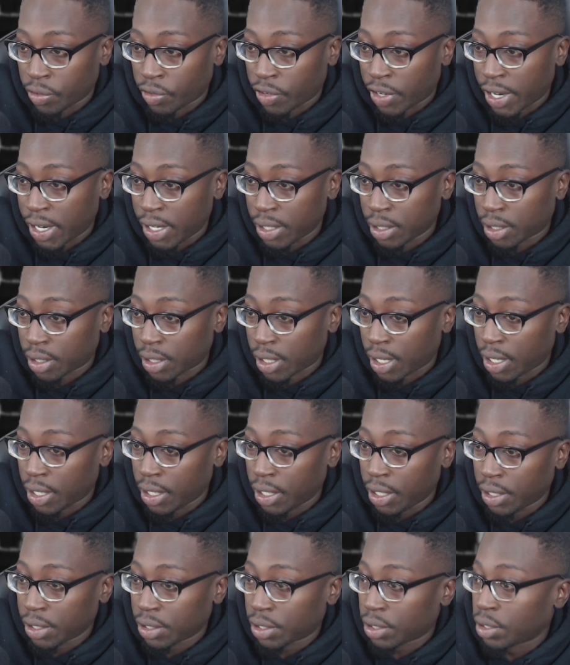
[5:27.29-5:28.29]
grind
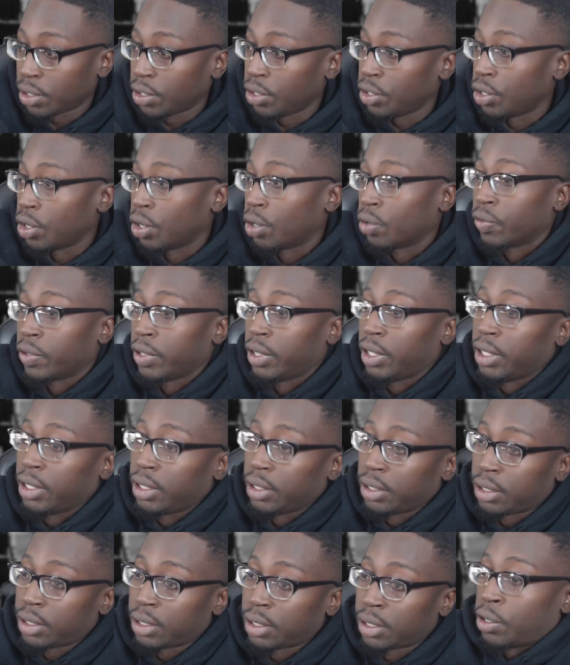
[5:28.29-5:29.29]
settings, no
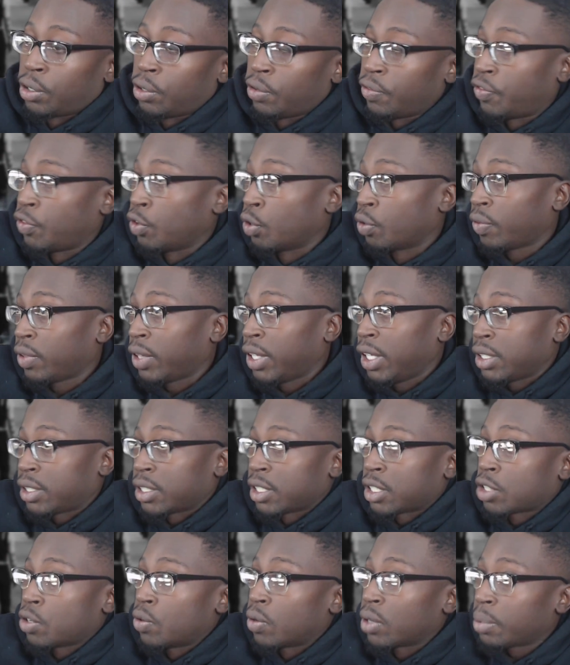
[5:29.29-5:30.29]
release. So full release
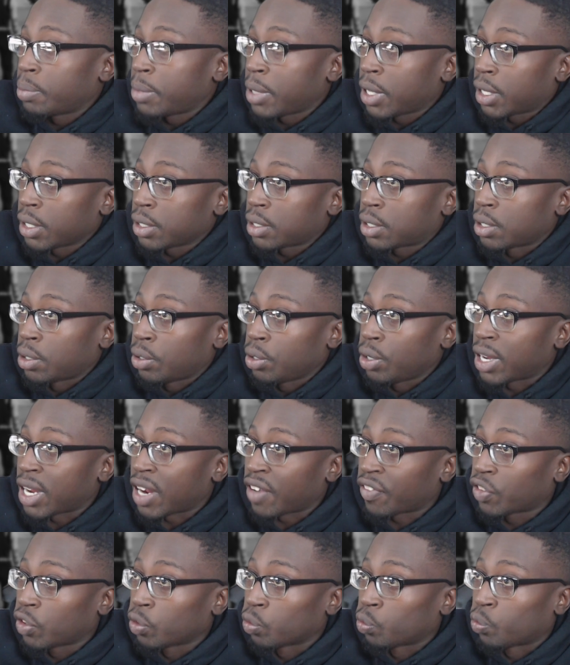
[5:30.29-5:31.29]
is going to make it so you
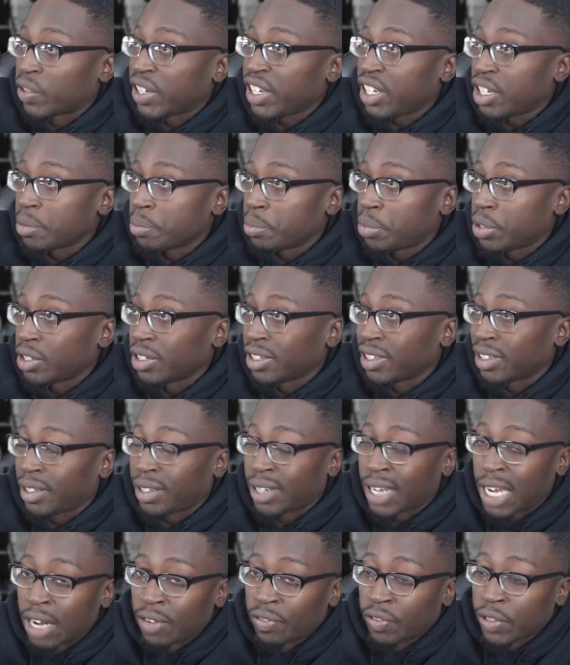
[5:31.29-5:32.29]
have to re-input
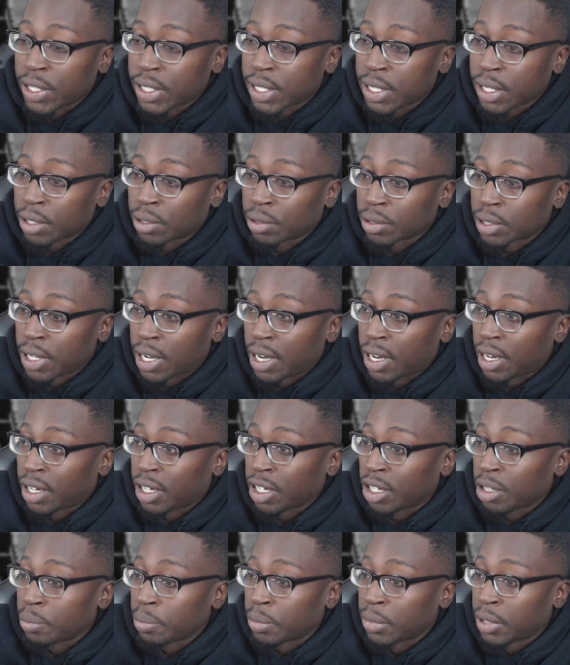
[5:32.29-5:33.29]
every single
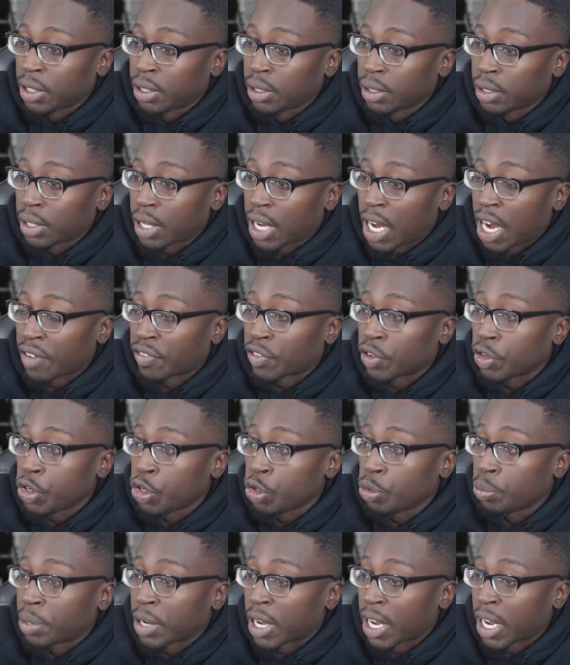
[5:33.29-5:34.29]
time after
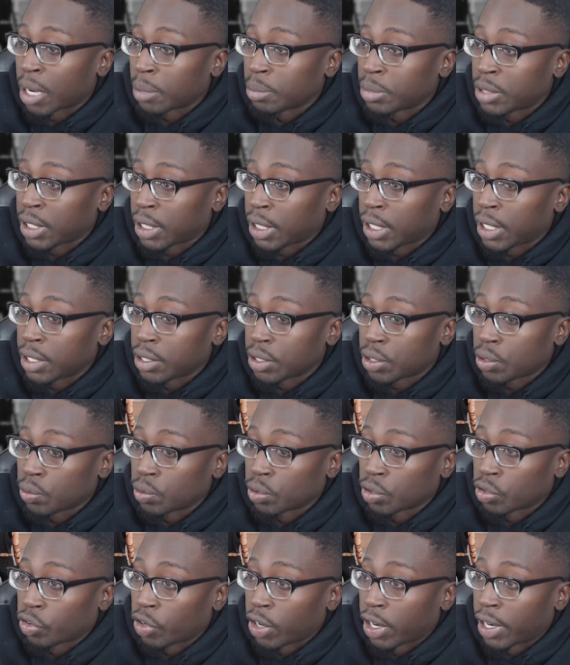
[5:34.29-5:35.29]
you pop to get
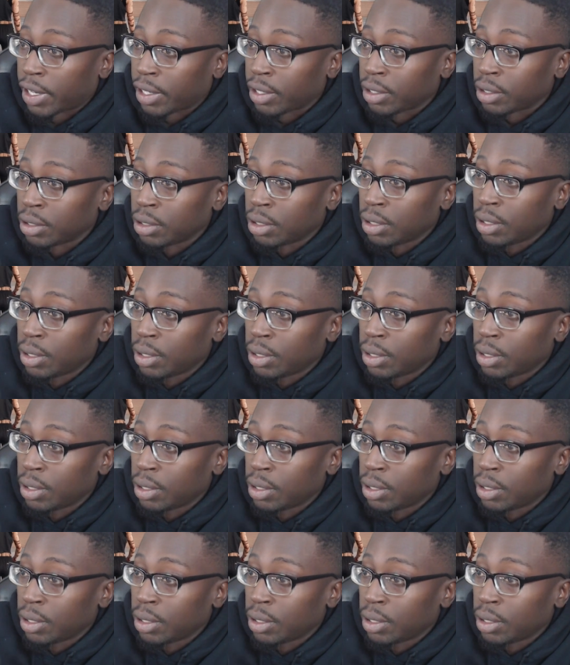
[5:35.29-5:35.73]
into a grind.